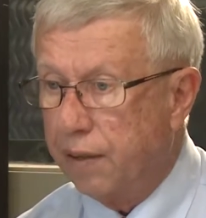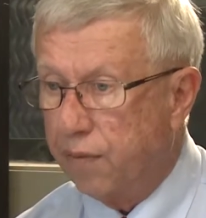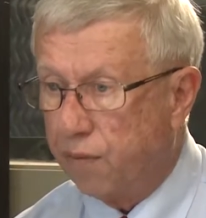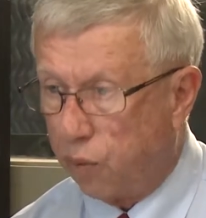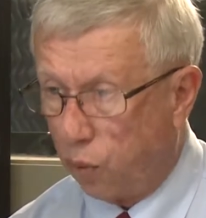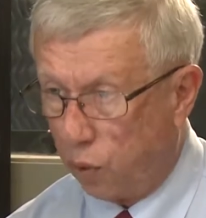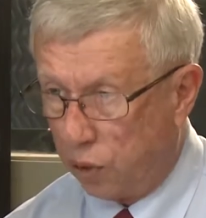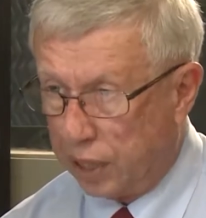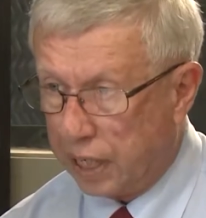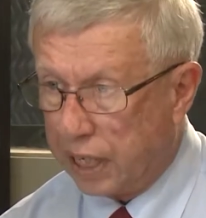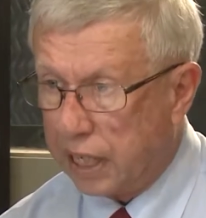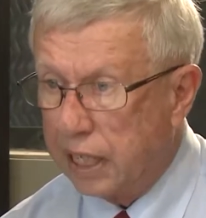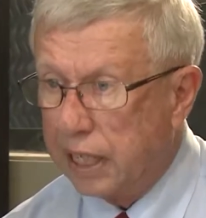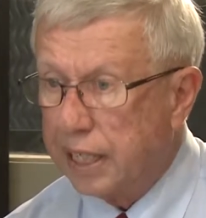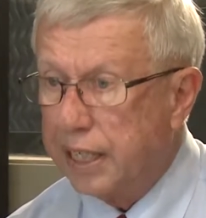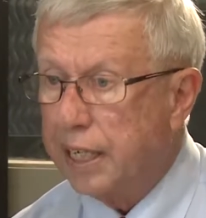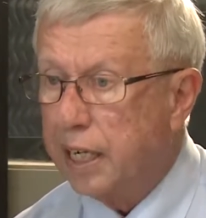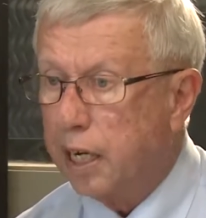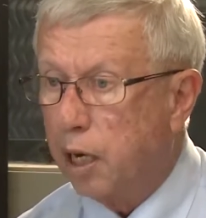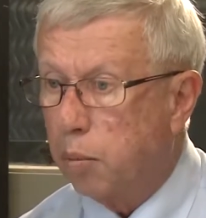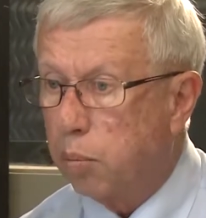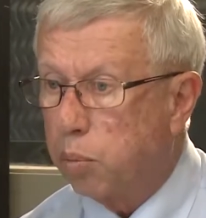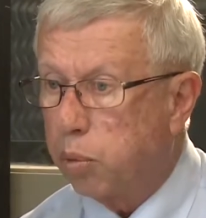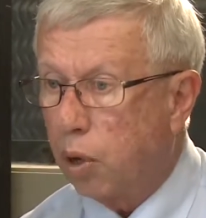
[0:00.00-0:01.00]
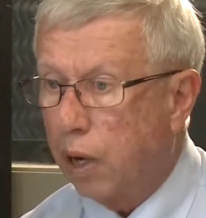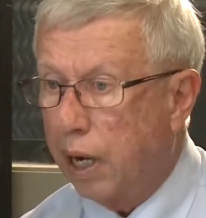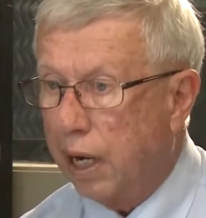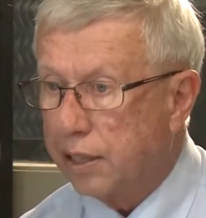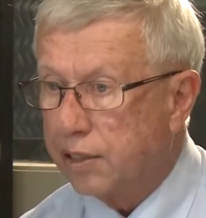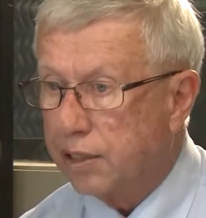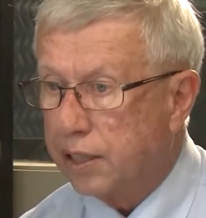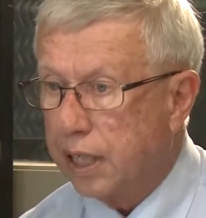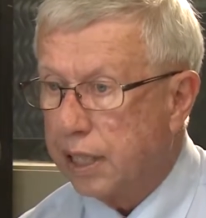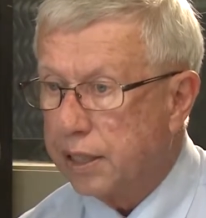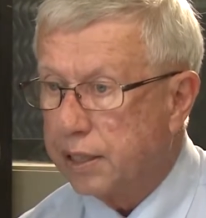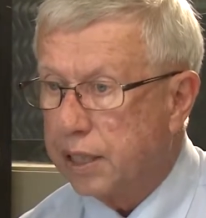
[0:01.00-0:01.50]
for the cleanup
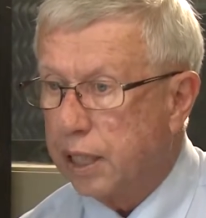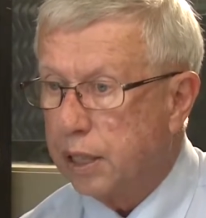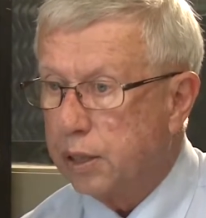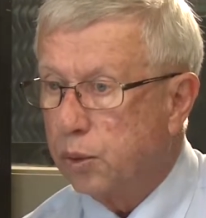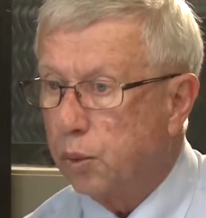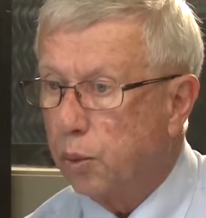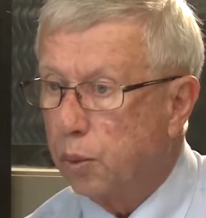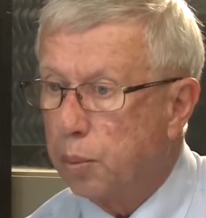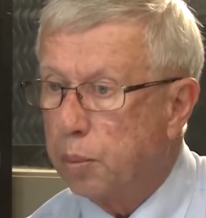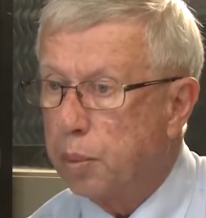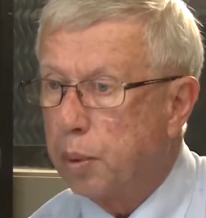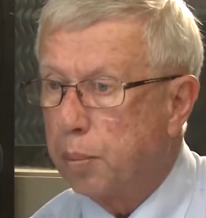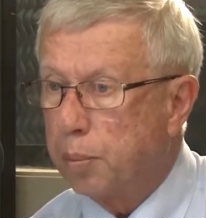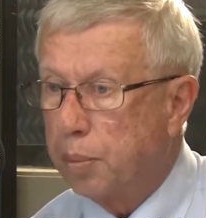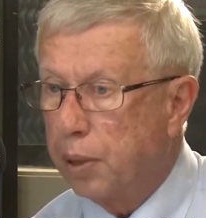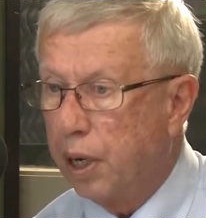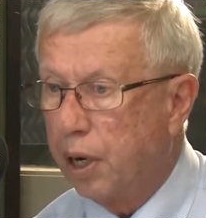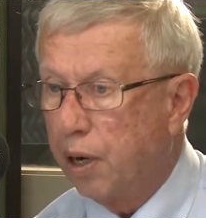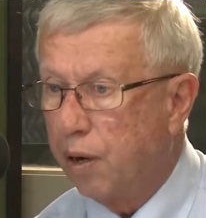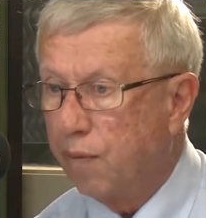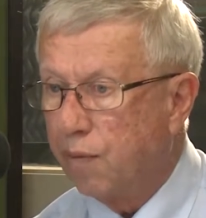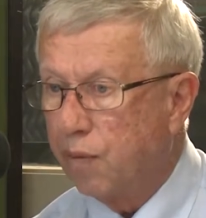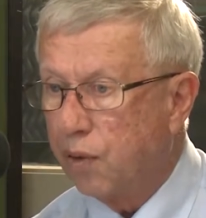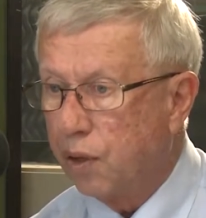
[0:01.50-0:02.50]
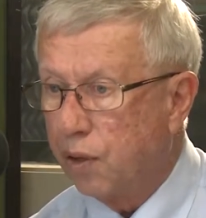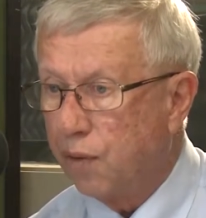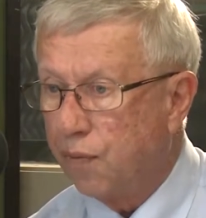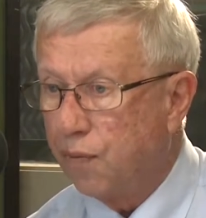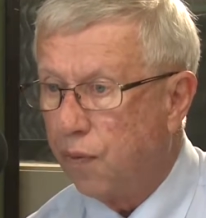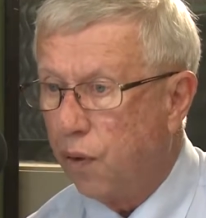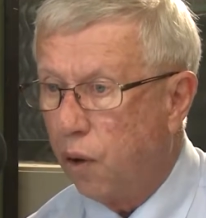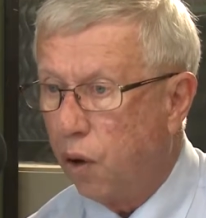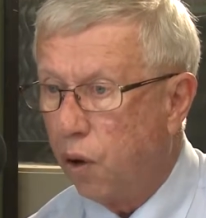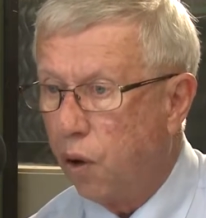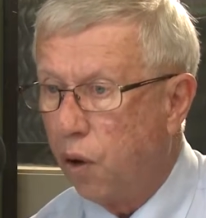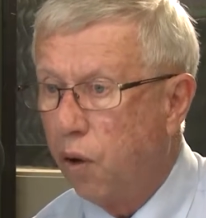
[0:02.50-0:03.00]
process as we prepare for the
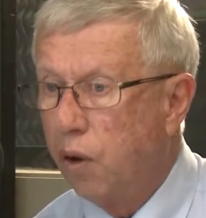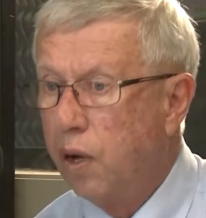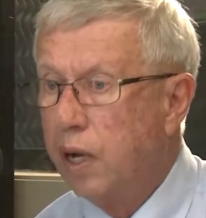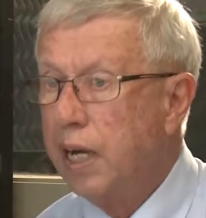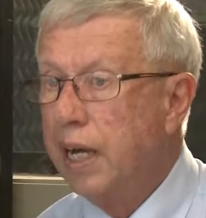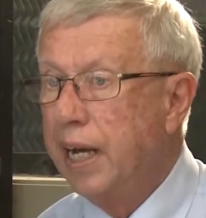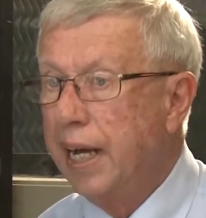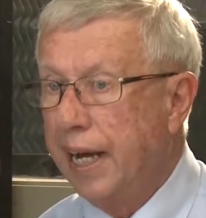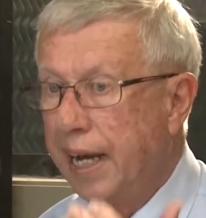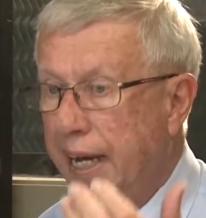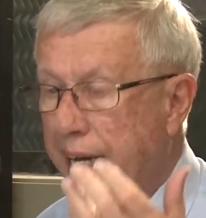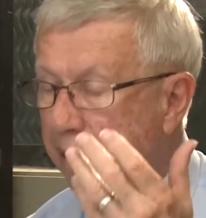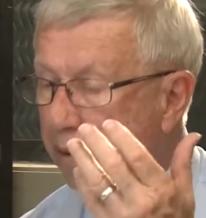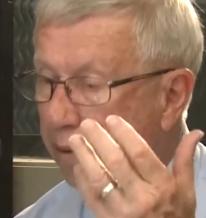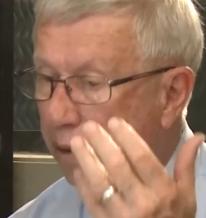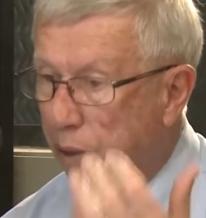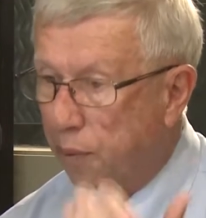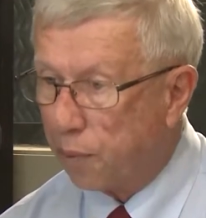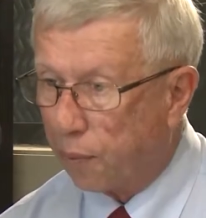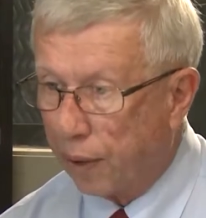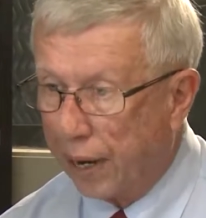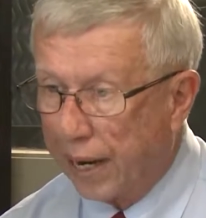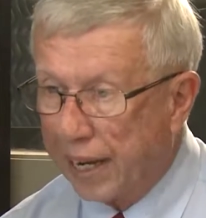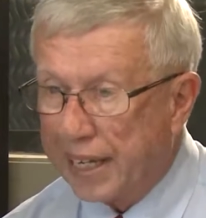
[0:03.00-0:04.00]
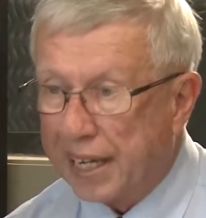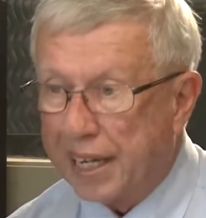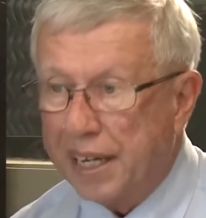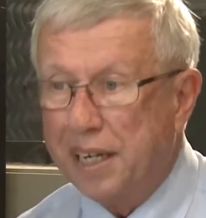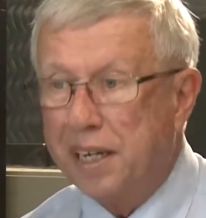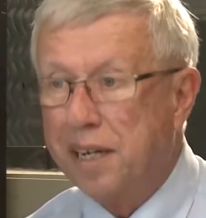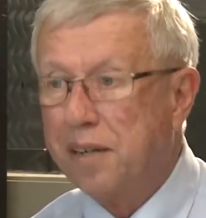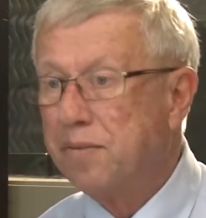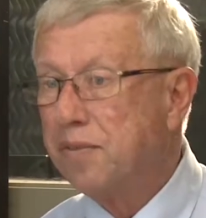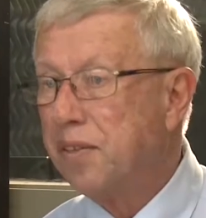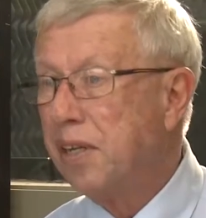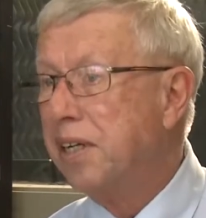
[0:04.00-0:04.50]
fall and the raking
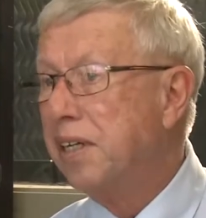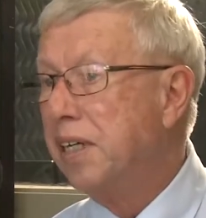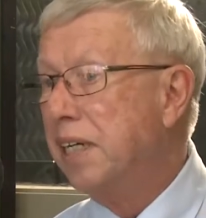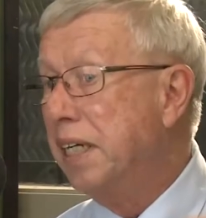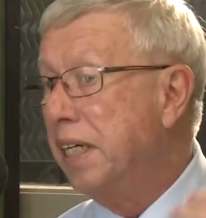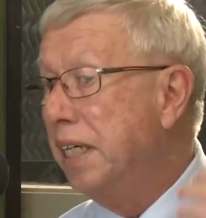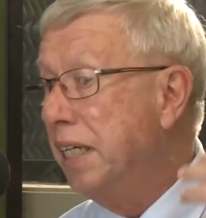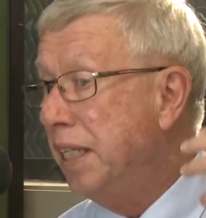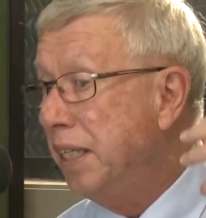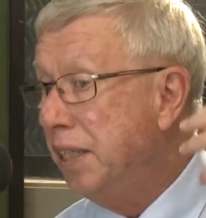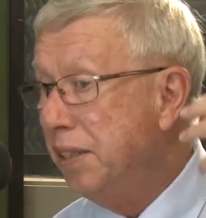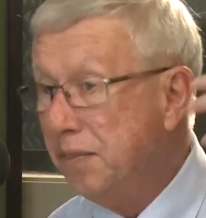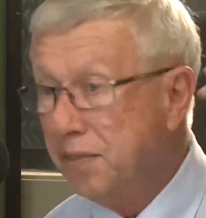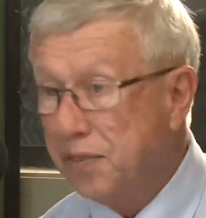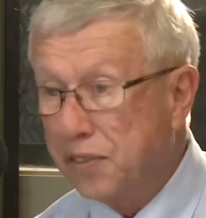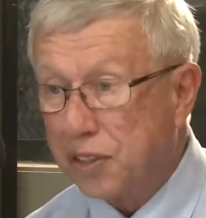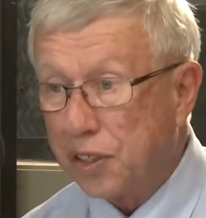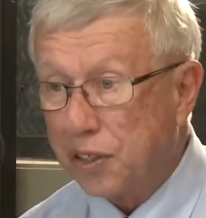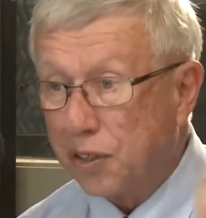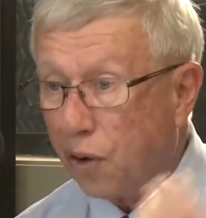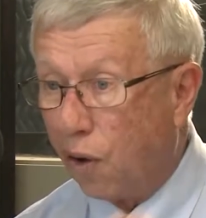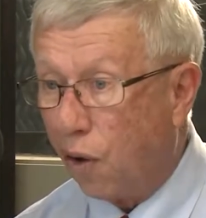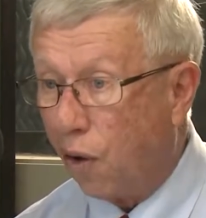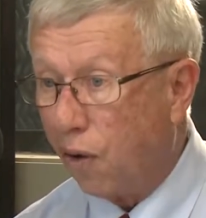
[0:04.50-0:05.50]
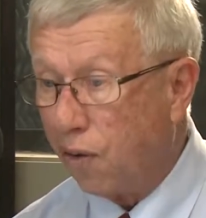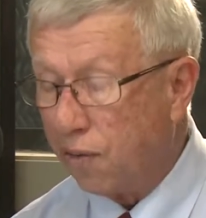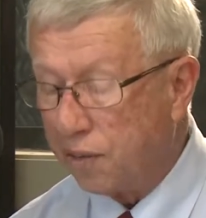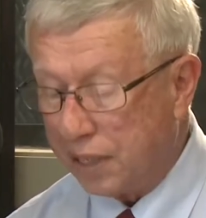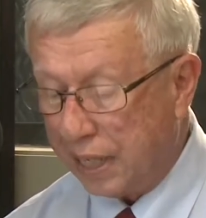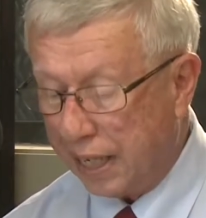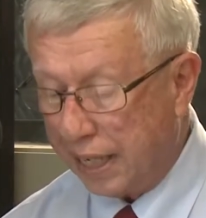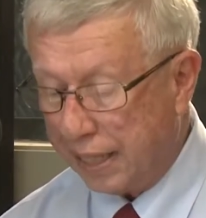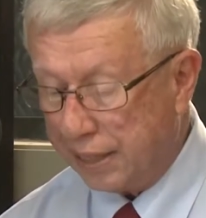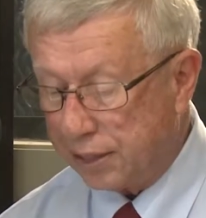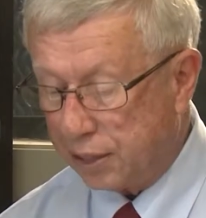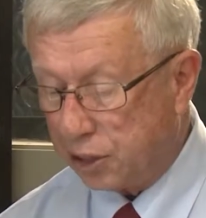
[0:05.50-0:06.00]
of the leaves and all
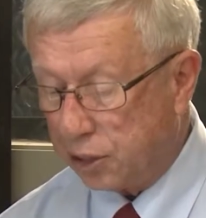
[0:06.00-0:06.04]
that.